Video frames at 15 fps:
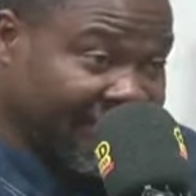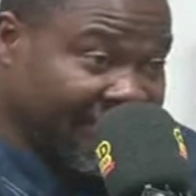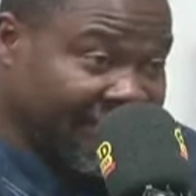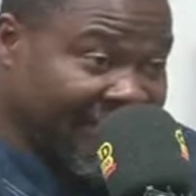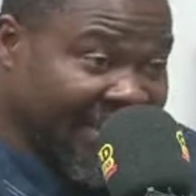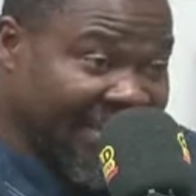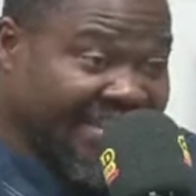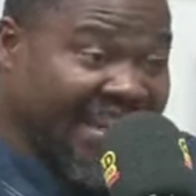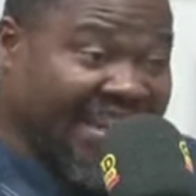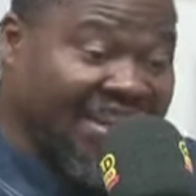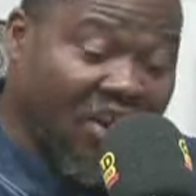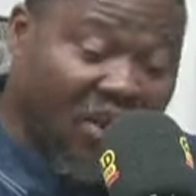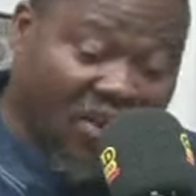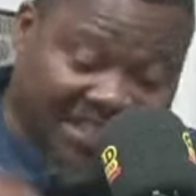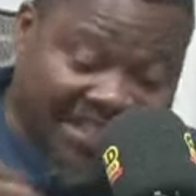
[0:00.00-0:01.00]
It is
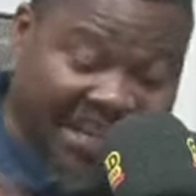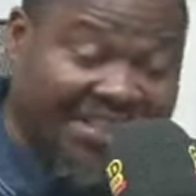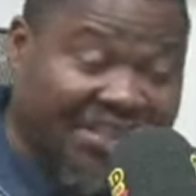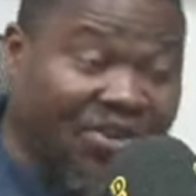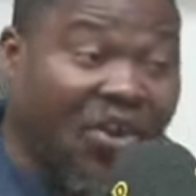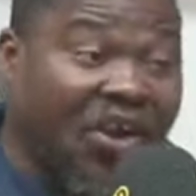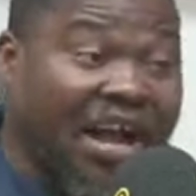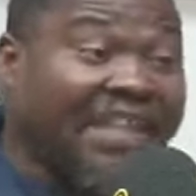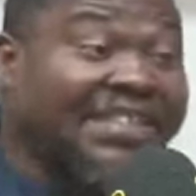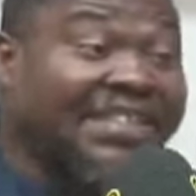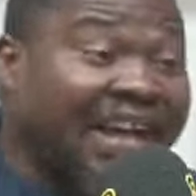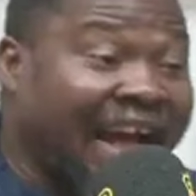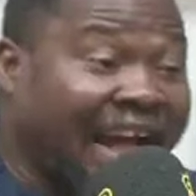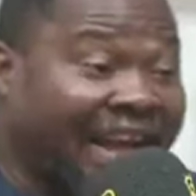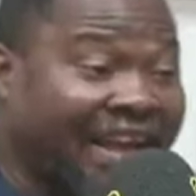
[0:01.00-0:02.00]
not, yes, no,
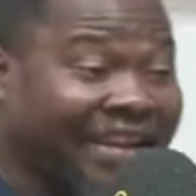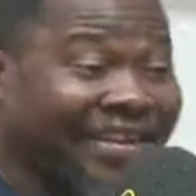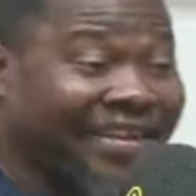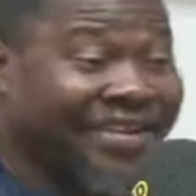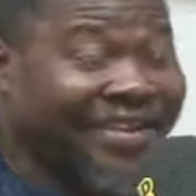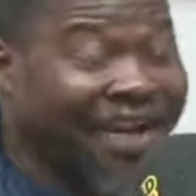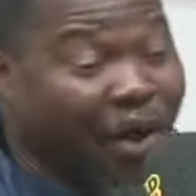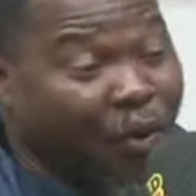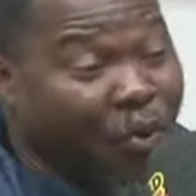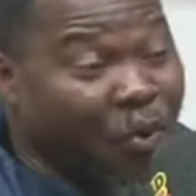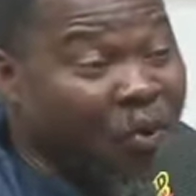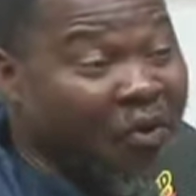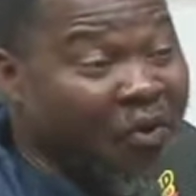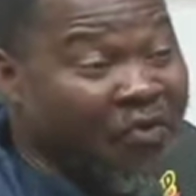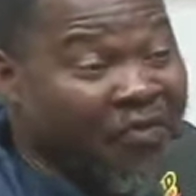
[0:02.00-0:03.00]
Kasa.
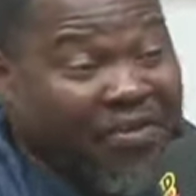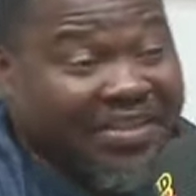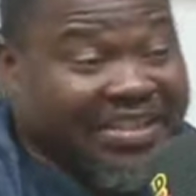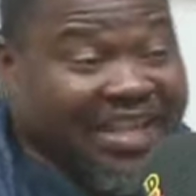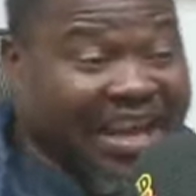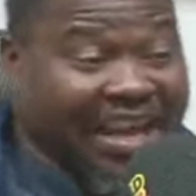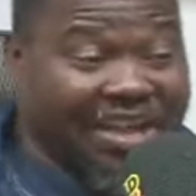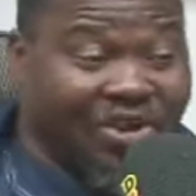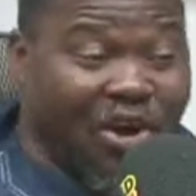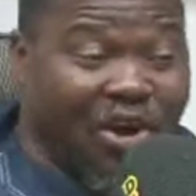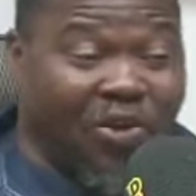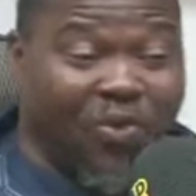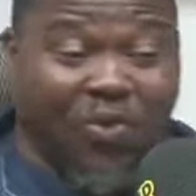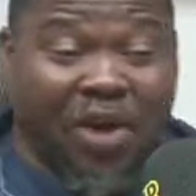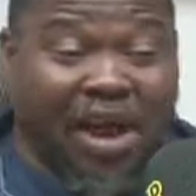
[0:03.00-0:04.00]
Now, for a
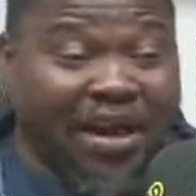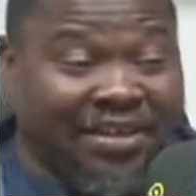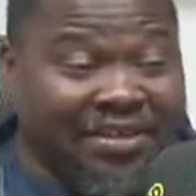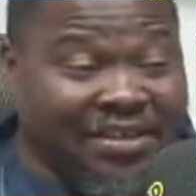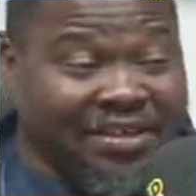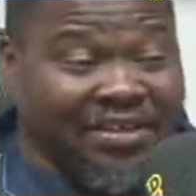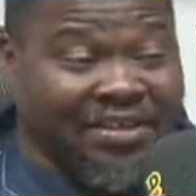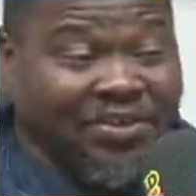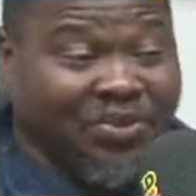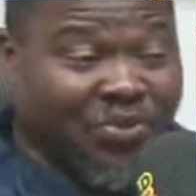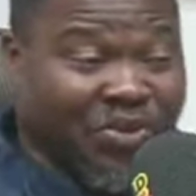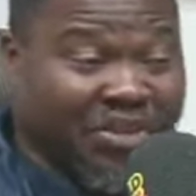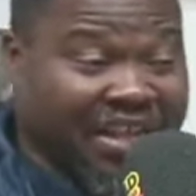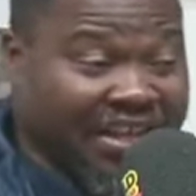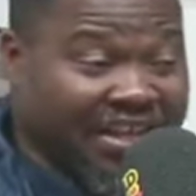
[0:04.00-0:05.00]
young one
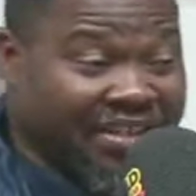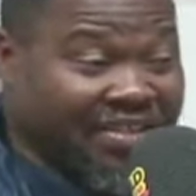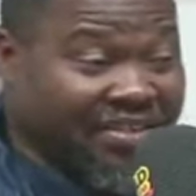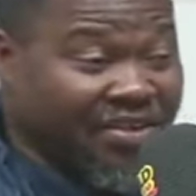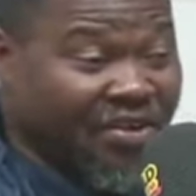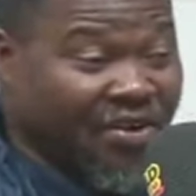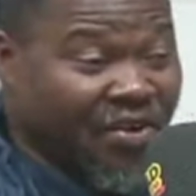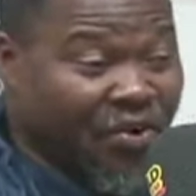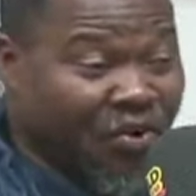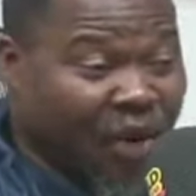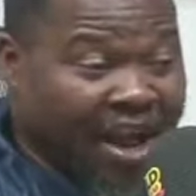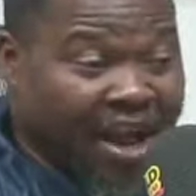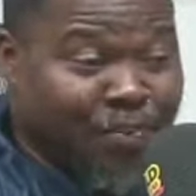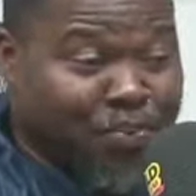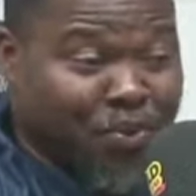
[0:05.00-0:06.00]
today,
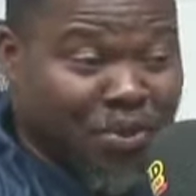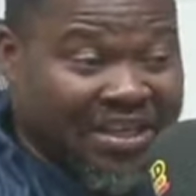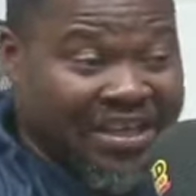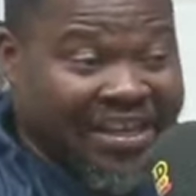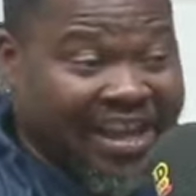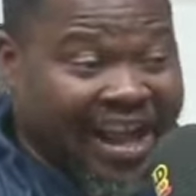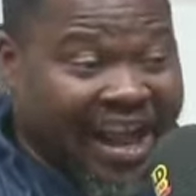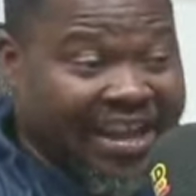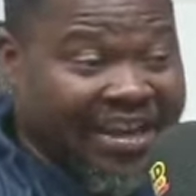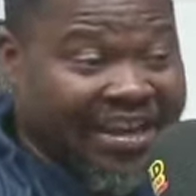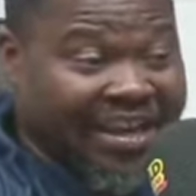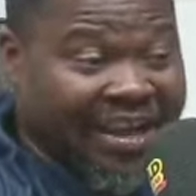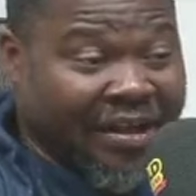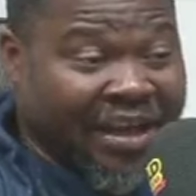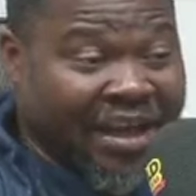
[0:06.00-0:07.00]
why a bootlicker
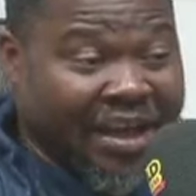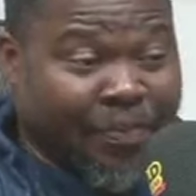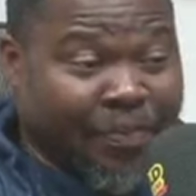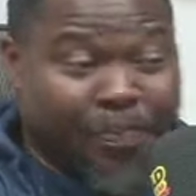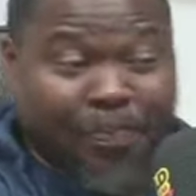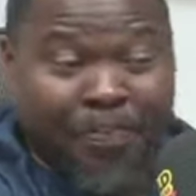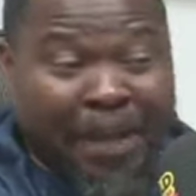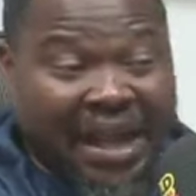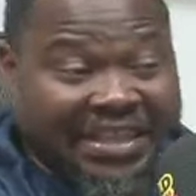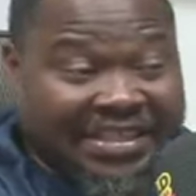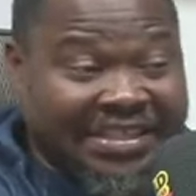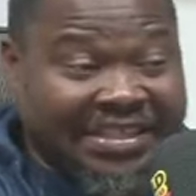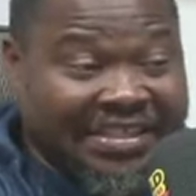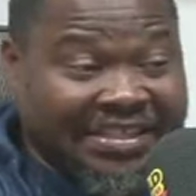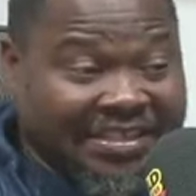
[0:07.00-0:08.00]
in a party
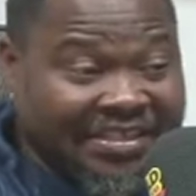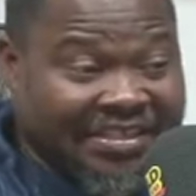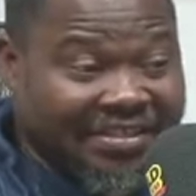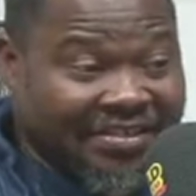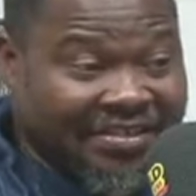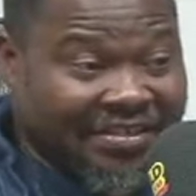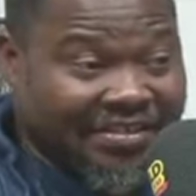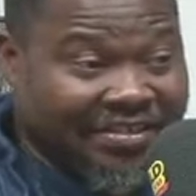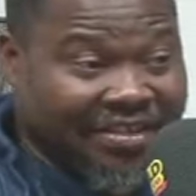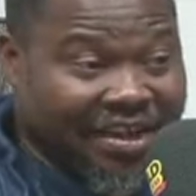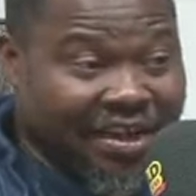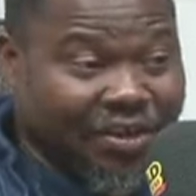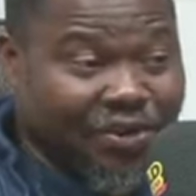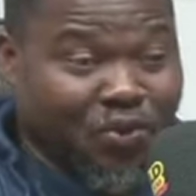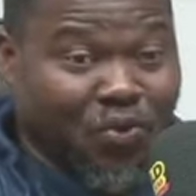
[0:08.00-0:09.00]

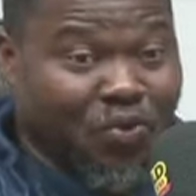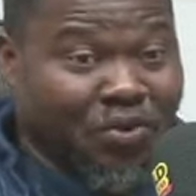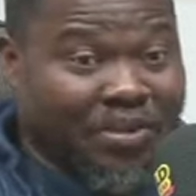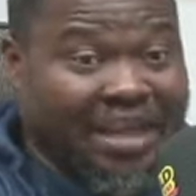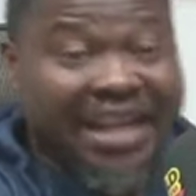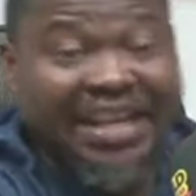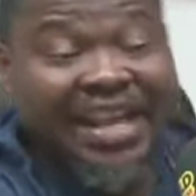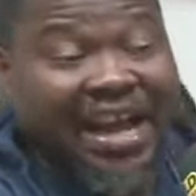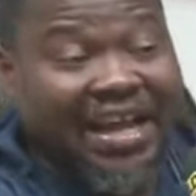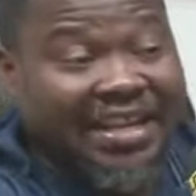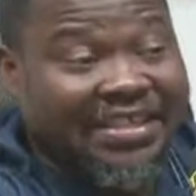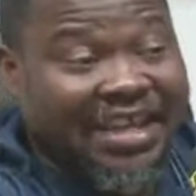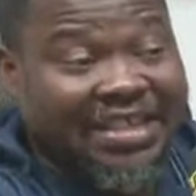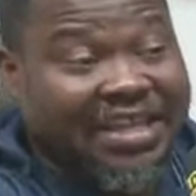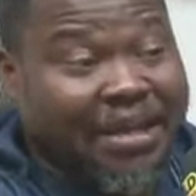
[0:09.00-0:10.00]
and you take that
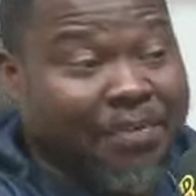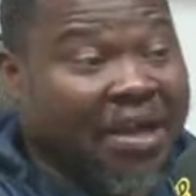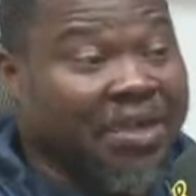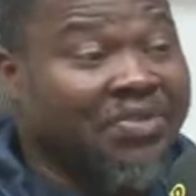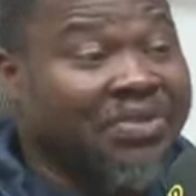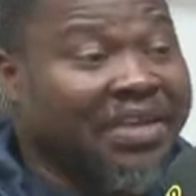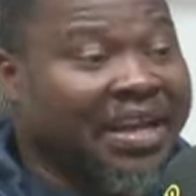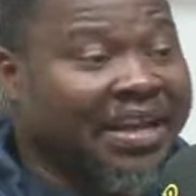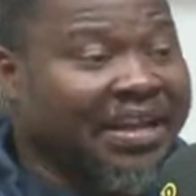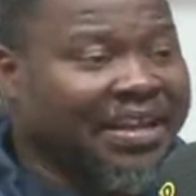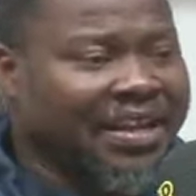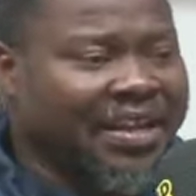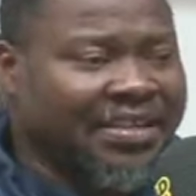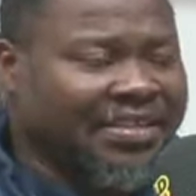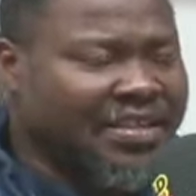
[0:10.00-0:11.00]
such a man to the
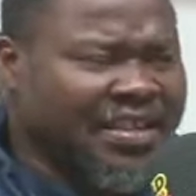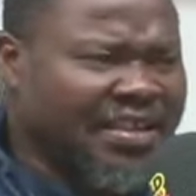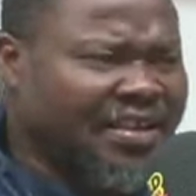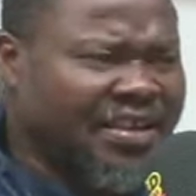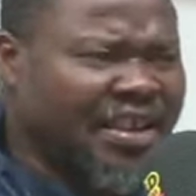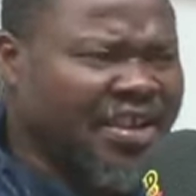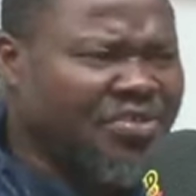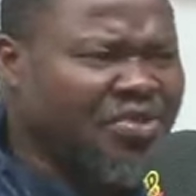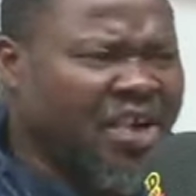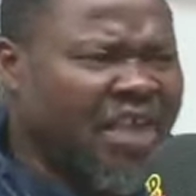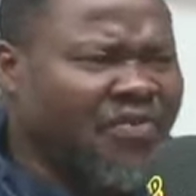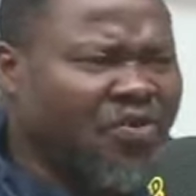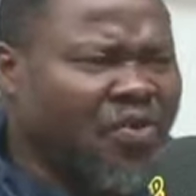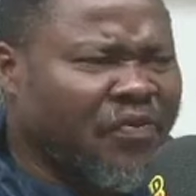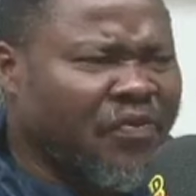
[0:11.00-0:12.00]
cleaners, then you
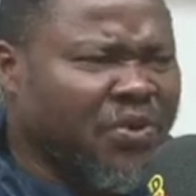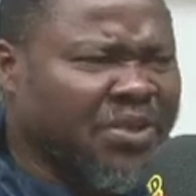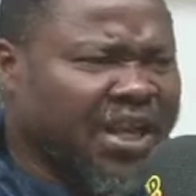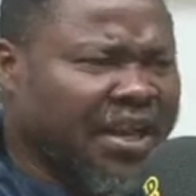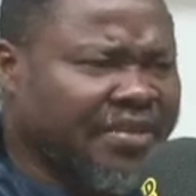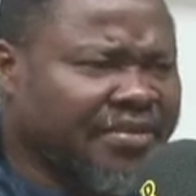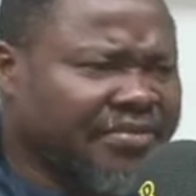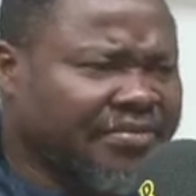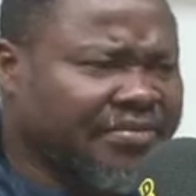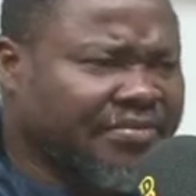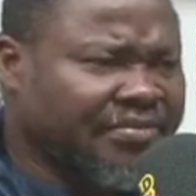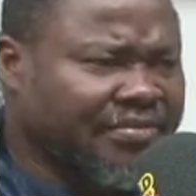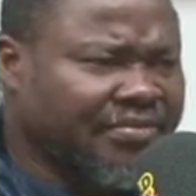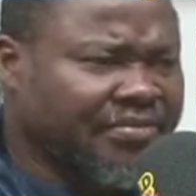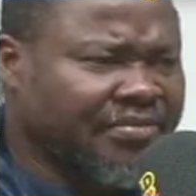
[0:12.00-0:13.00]
have no future.
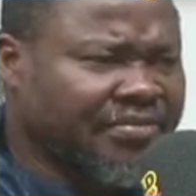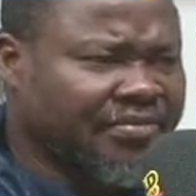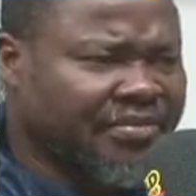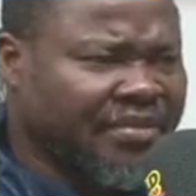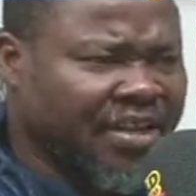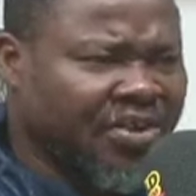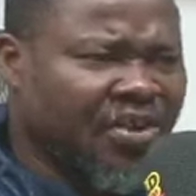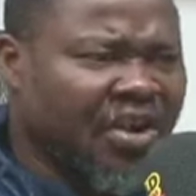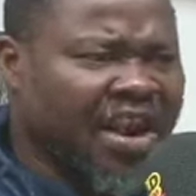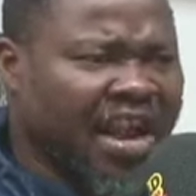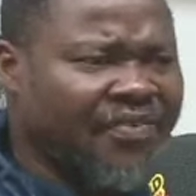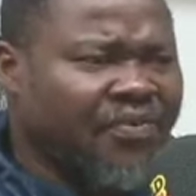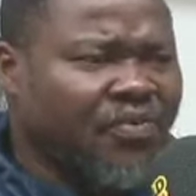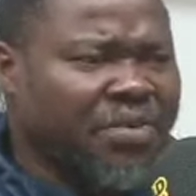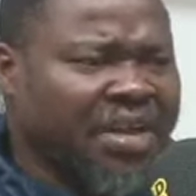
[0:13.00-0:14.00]
And your
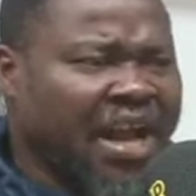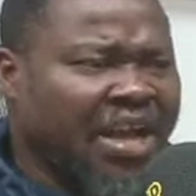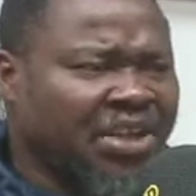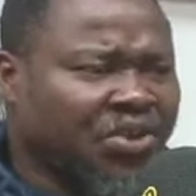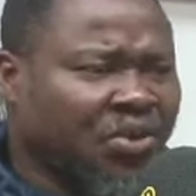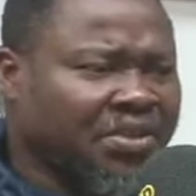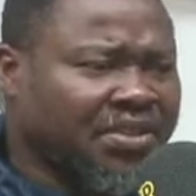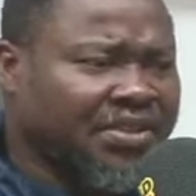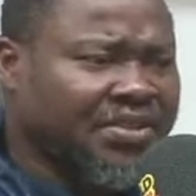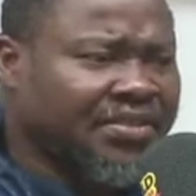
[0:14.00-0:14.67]
life will be cut short.